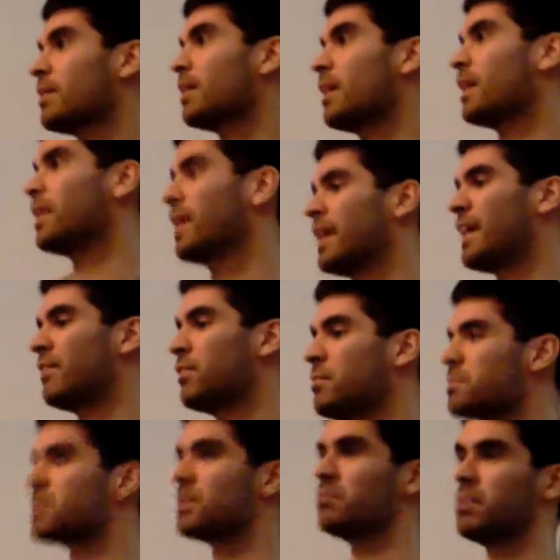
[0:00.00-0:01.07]
and I gave them
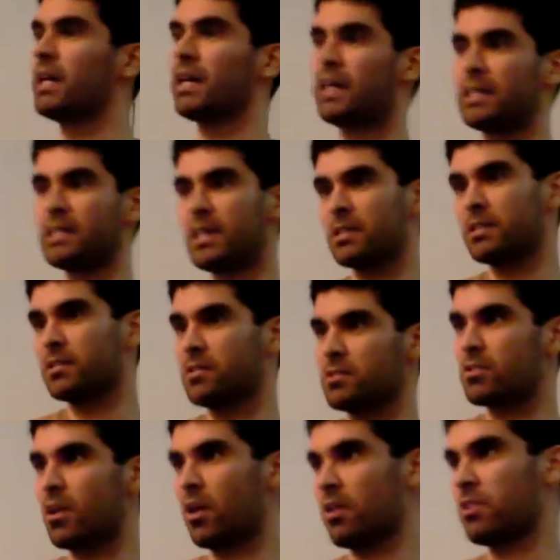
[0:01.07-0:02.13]
some like sentence
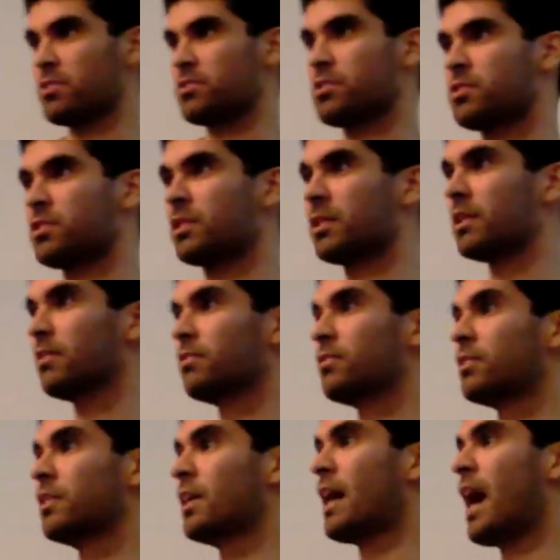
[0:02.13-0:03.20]
starters just to give
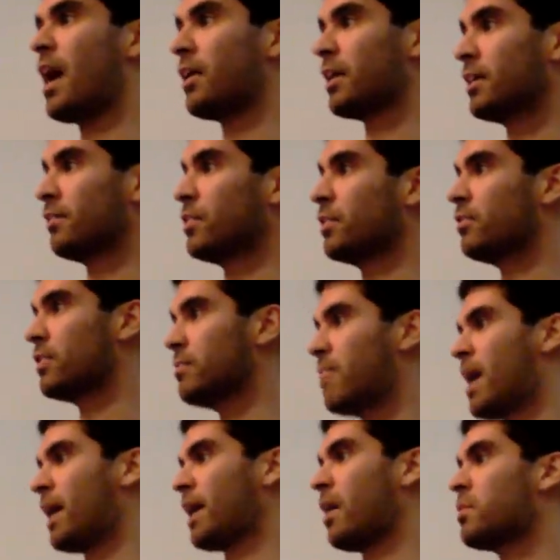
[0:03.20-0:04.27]
how to give good
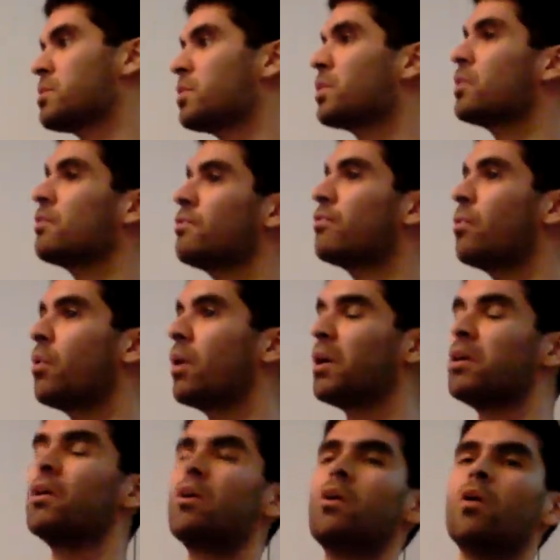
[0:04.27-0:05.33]
feedback. I was looking for
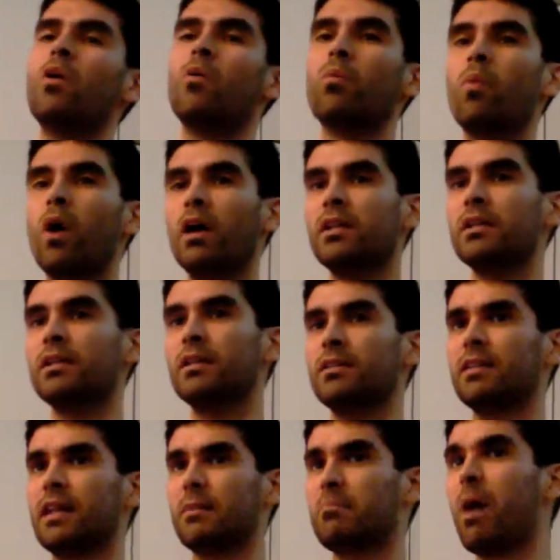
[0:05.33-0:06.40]
one
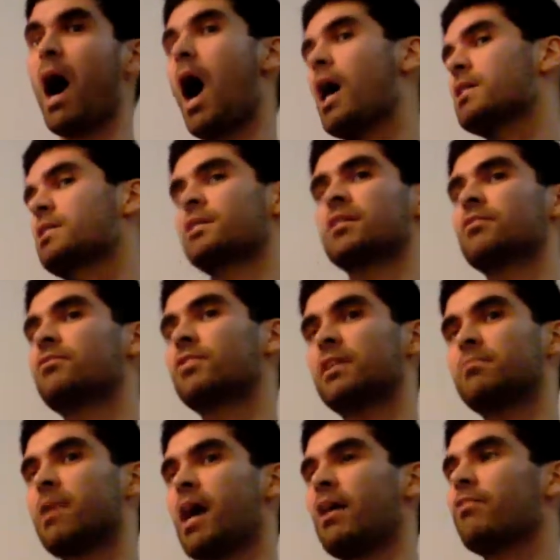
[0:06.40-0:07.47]
like positive
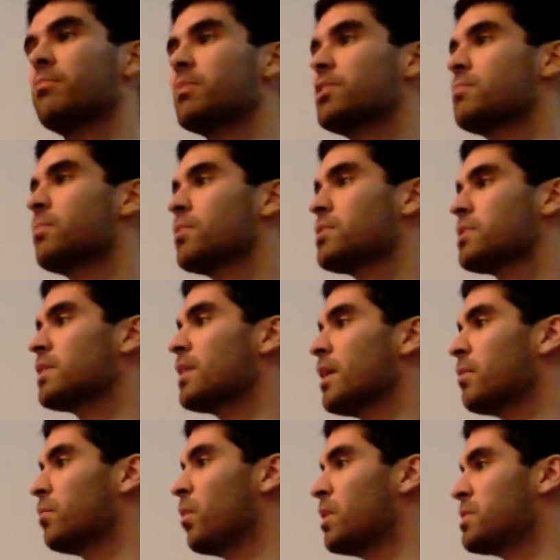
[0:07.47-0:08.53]
feedback from each person
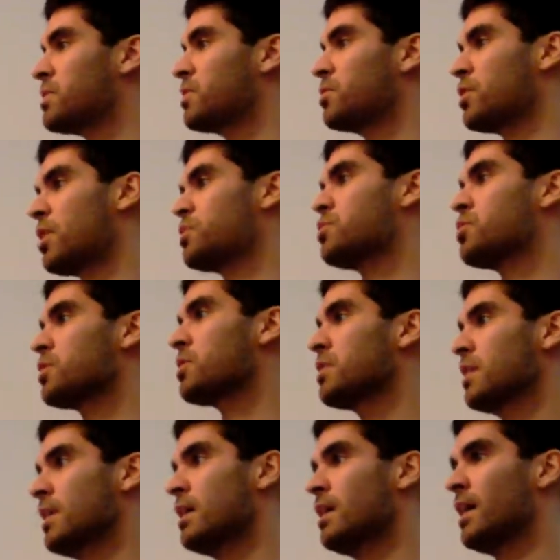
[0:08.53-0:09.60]
and one suggestion,
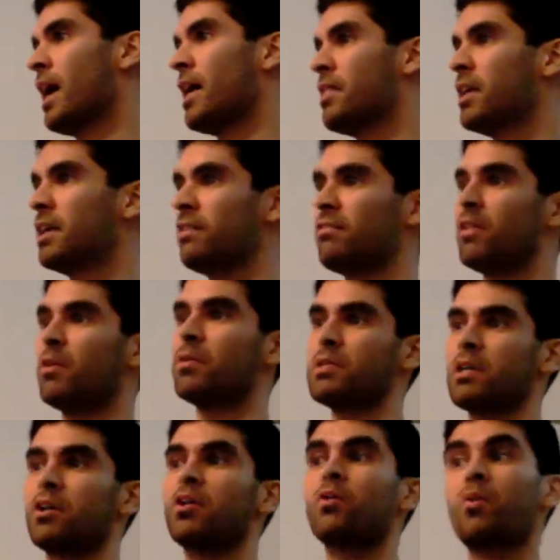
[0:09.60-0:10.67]
and then if there was
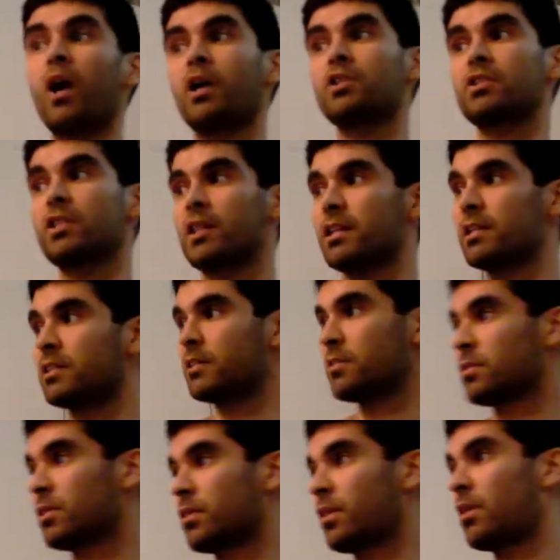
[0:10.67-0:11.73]
a correction that needed to
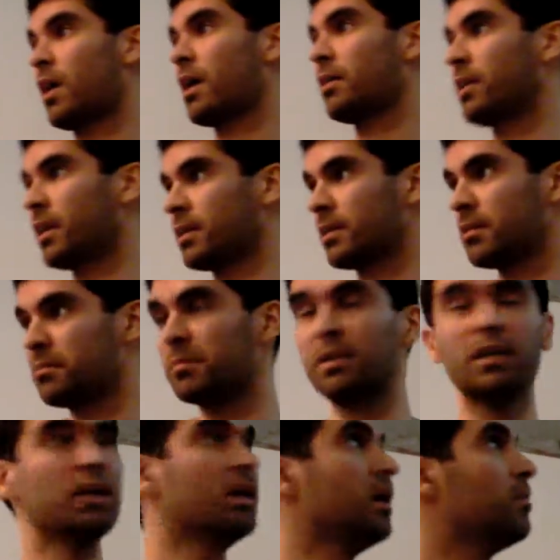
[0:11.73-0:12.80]
occur, I'd let them
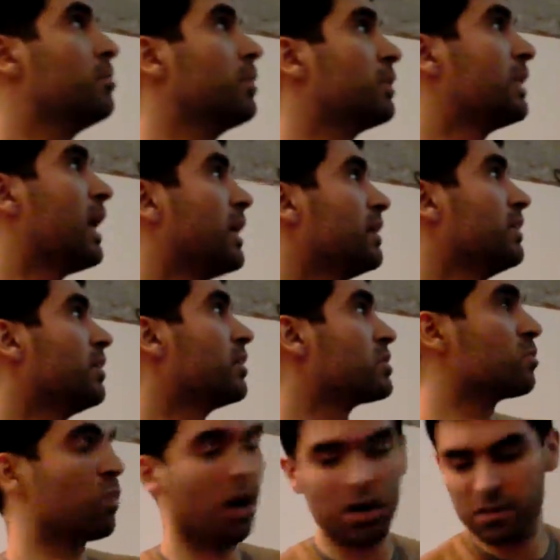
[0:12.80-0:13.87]
put that in there as
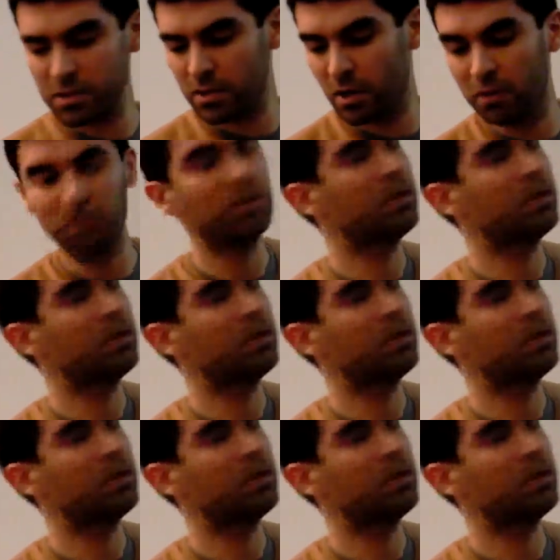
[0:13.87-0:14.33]
well. So